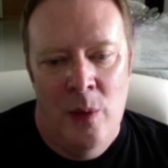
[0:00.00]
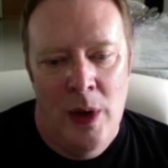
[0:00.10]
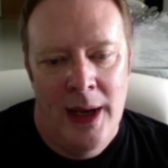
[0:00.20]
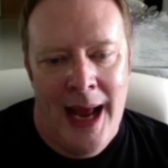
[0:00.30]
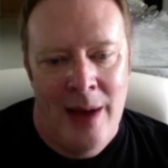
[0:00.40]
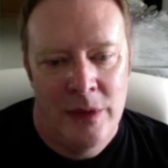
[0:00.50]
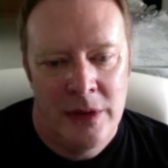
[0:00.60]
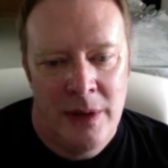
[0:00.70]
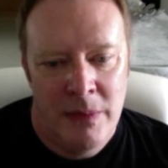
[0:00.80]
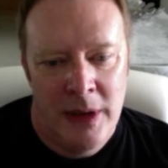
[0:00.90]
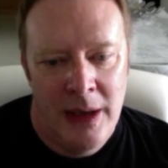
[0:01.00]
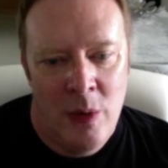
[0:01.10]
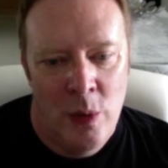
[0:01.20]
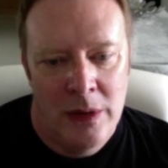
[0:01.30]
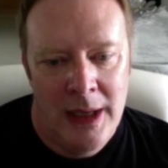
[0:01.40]
we announced something
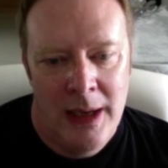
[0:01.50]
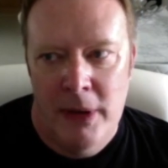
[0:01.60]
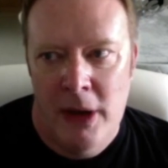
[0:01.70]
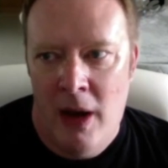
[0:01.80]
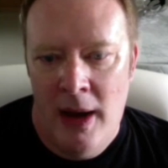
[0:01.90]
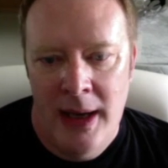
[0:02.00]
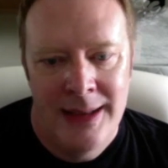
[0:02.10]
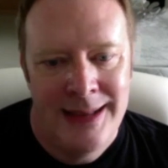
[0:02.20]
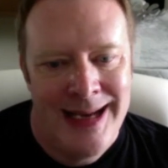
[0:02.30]
called the Applied